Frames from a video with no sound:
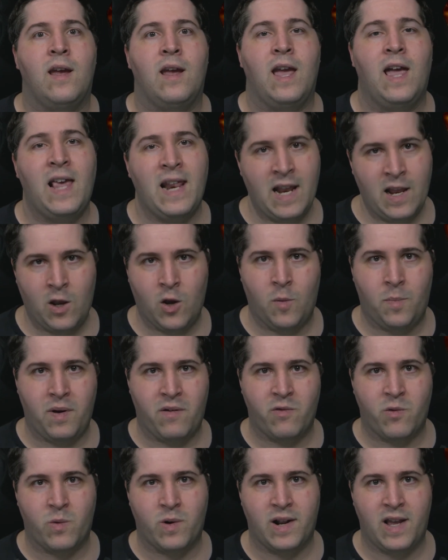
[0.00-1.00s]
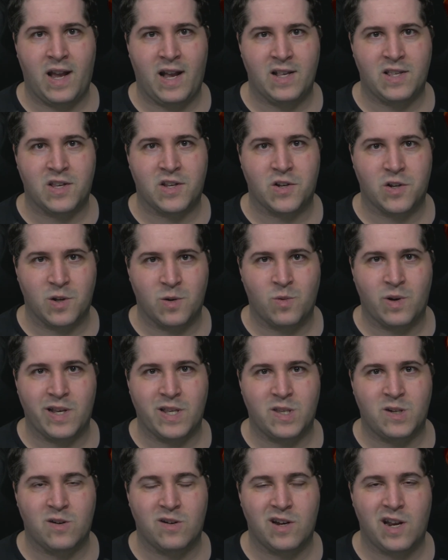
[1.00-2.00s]
And I hope everyone has a good rest
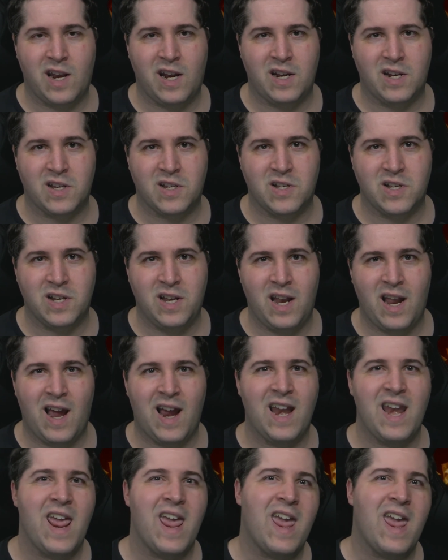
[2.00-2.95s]
of your day and a good night.